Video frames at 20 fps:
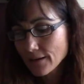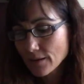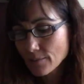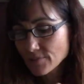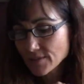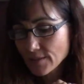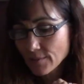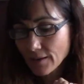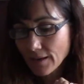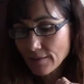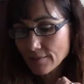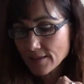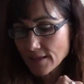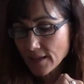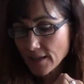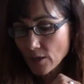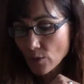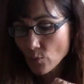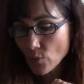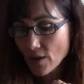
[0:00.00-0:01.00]
Sometimes I
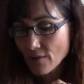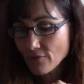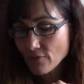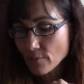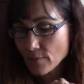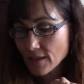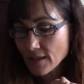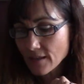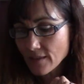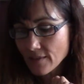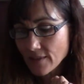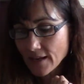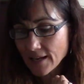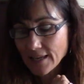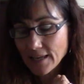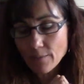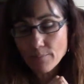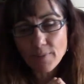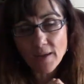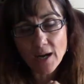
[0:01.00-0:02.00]
get away from it and then I
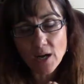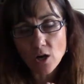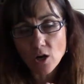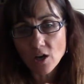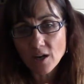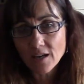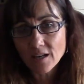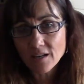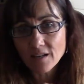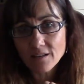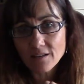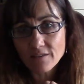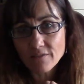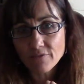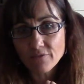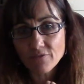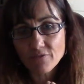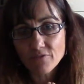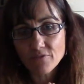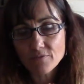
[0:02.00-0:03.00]
get back on it.
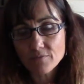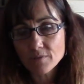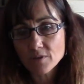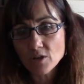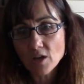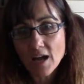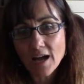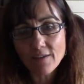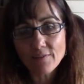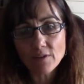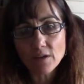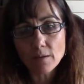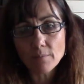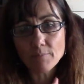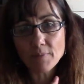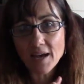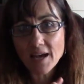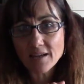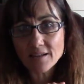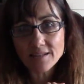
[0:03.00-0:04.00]
If you're having a
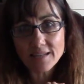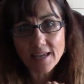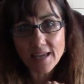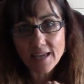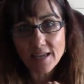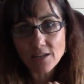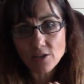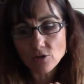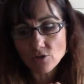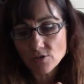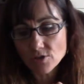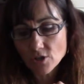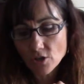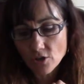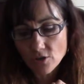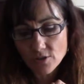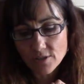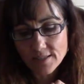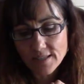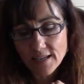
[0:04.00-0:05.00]
bad day, you
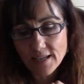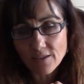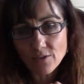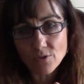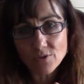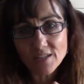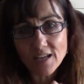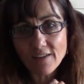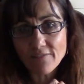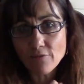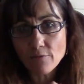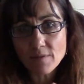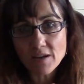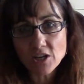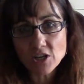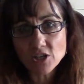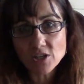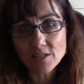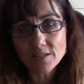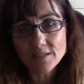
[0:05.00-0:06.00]
start saying those
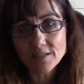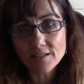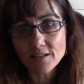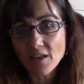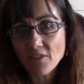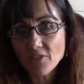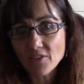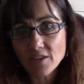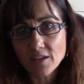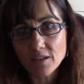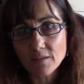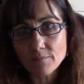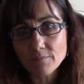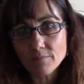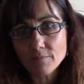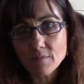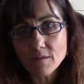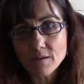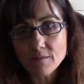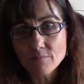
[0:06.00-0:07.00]
affirmations and nothing
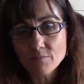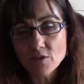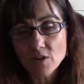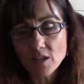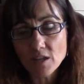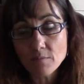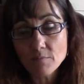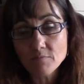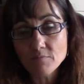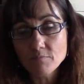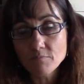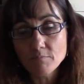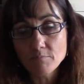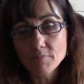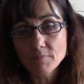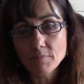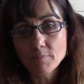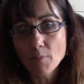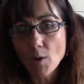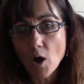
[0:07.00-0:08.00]
can really
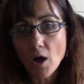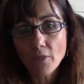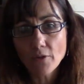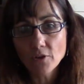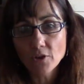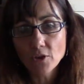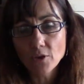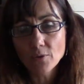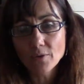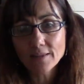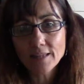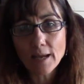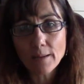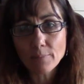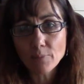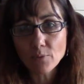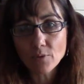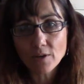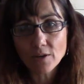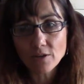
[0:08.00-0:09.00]
bother you at
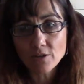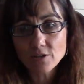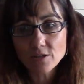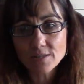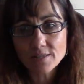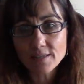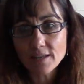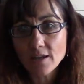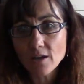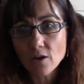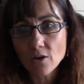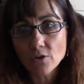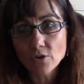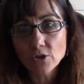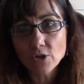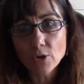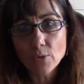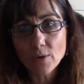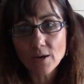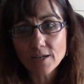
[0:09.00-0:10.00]
that point. You just say, oh,
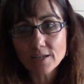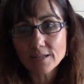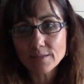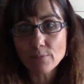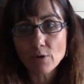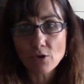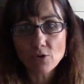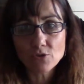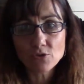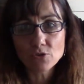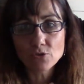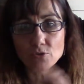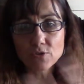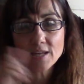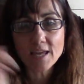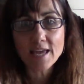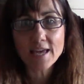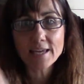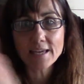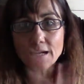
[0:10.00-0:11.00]
you know what, tomorrow's a new
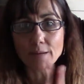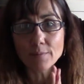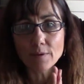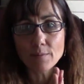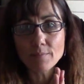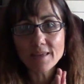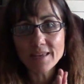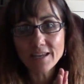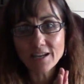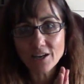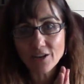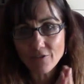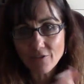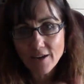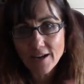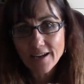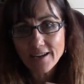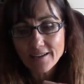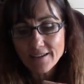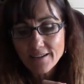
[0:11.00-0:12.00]
day and I'm going to make it
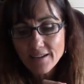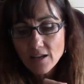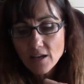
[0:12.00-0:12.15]
great.